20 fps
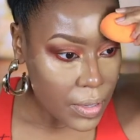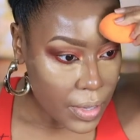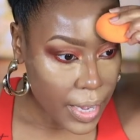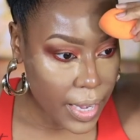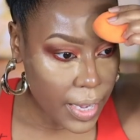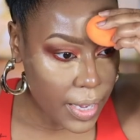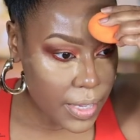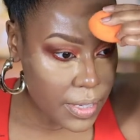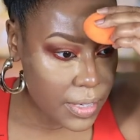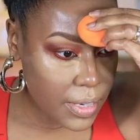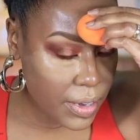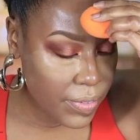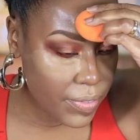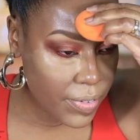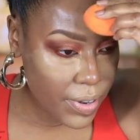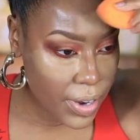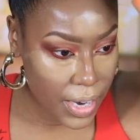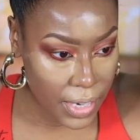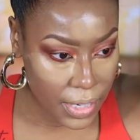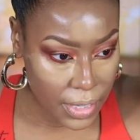And so
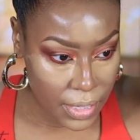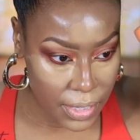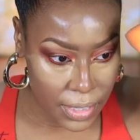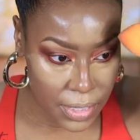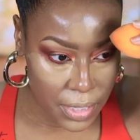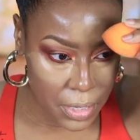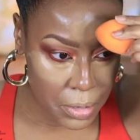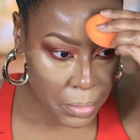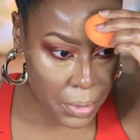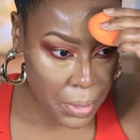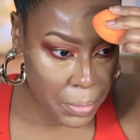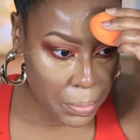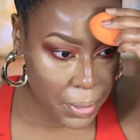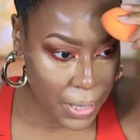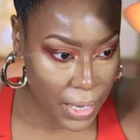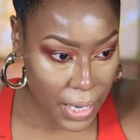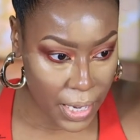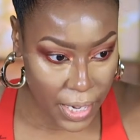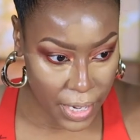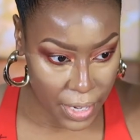far it looks to be
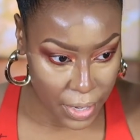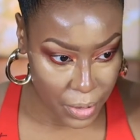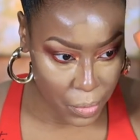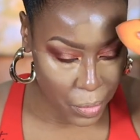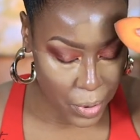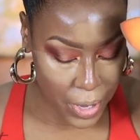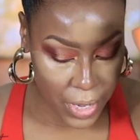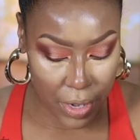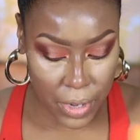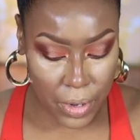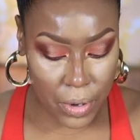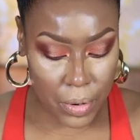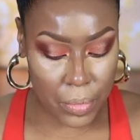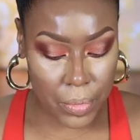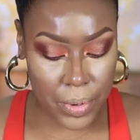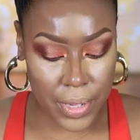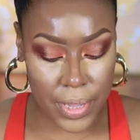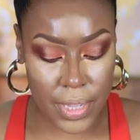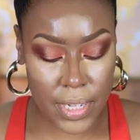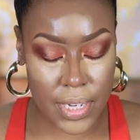playing well
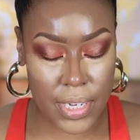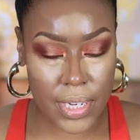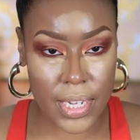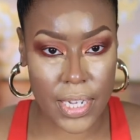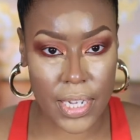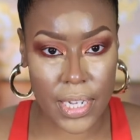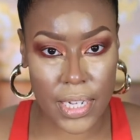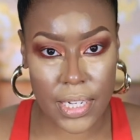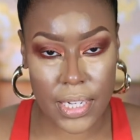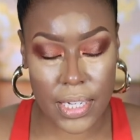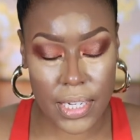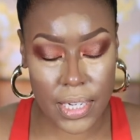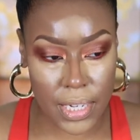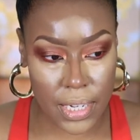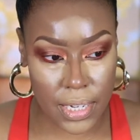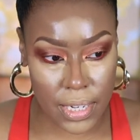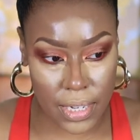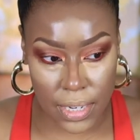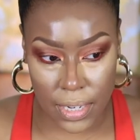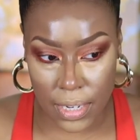with the skin
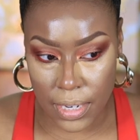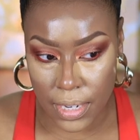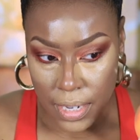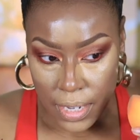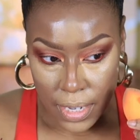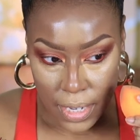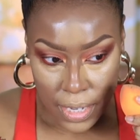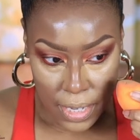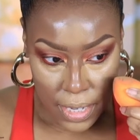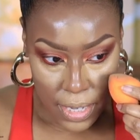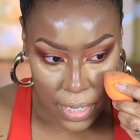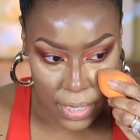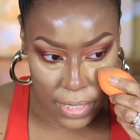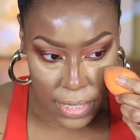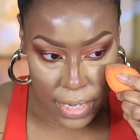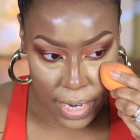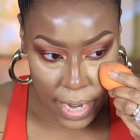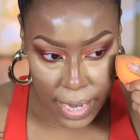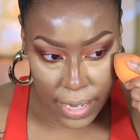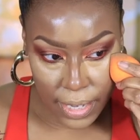tint. It's
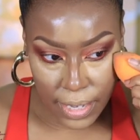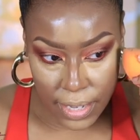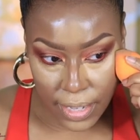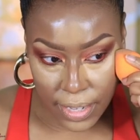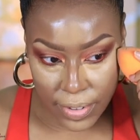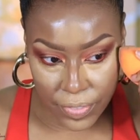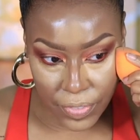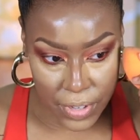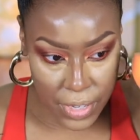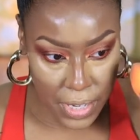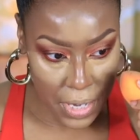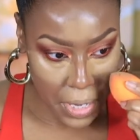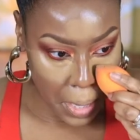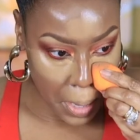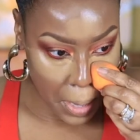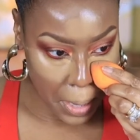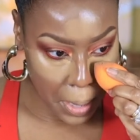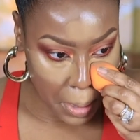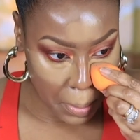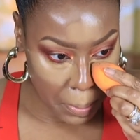not lifting
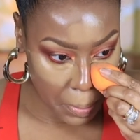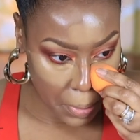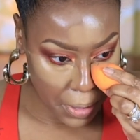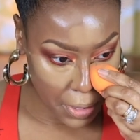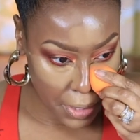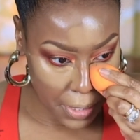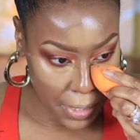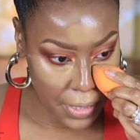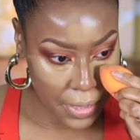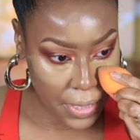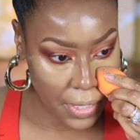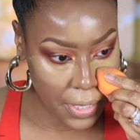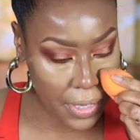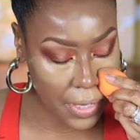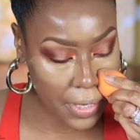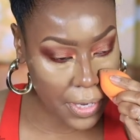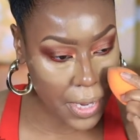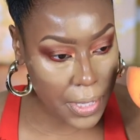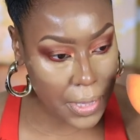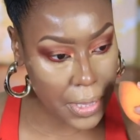up or
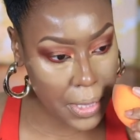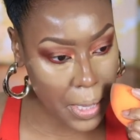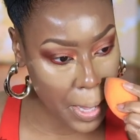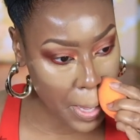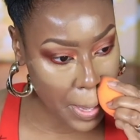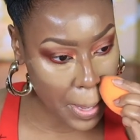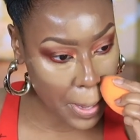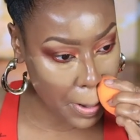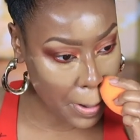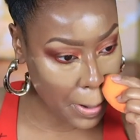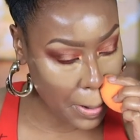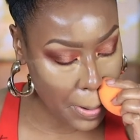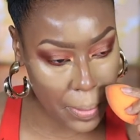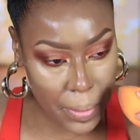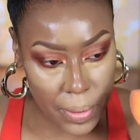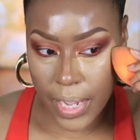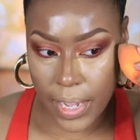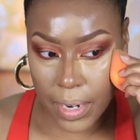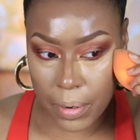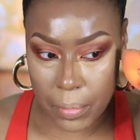anything like that,
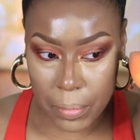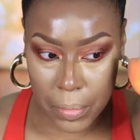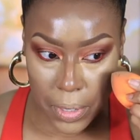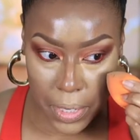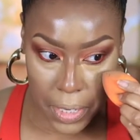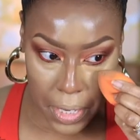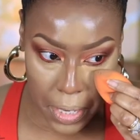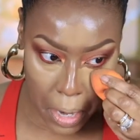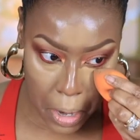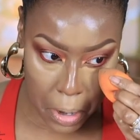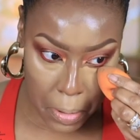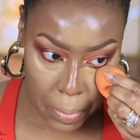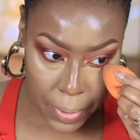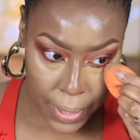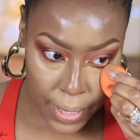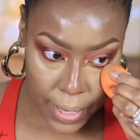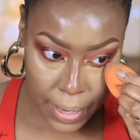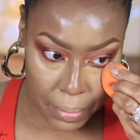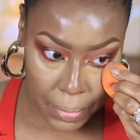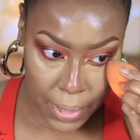and I'm really
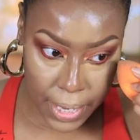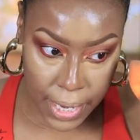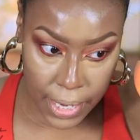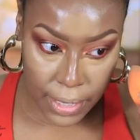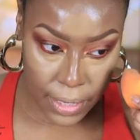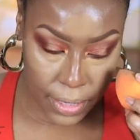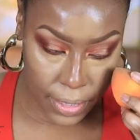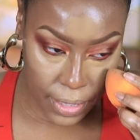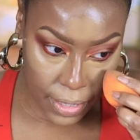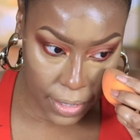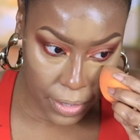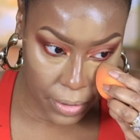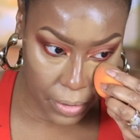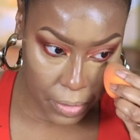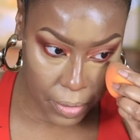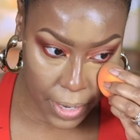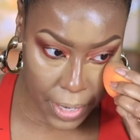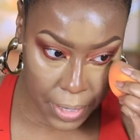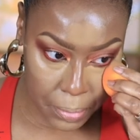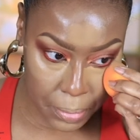hoping I'm not looking
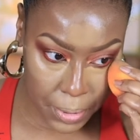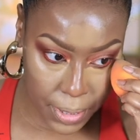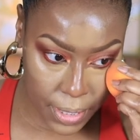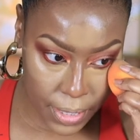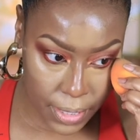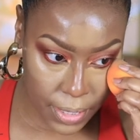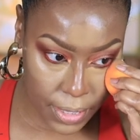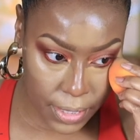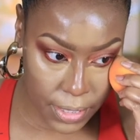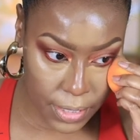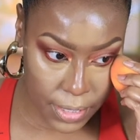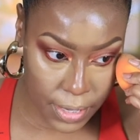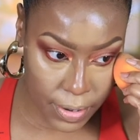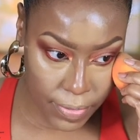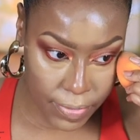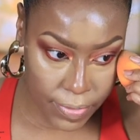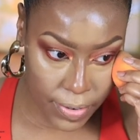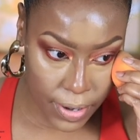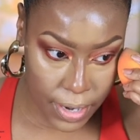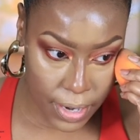gray, because so
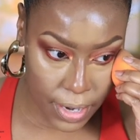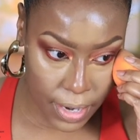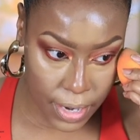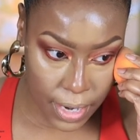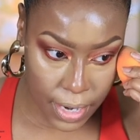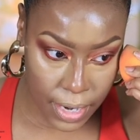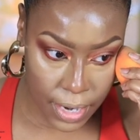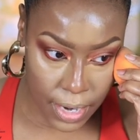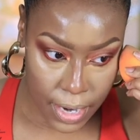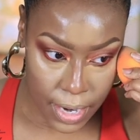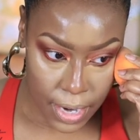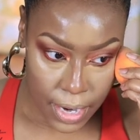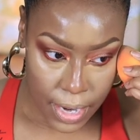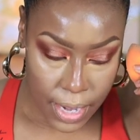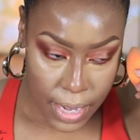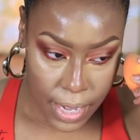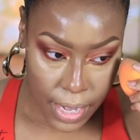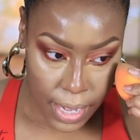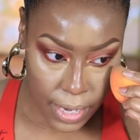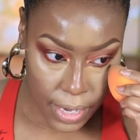far
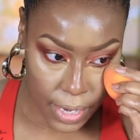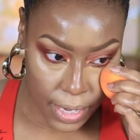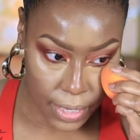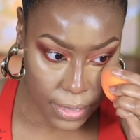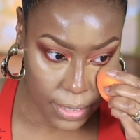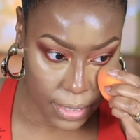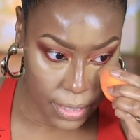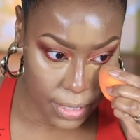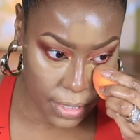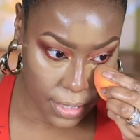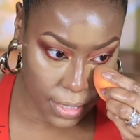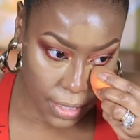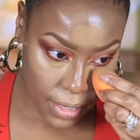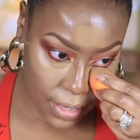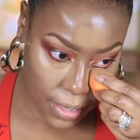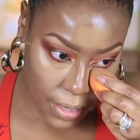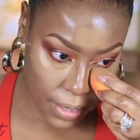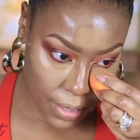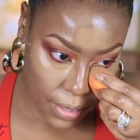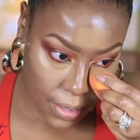I like this
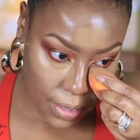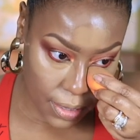tint,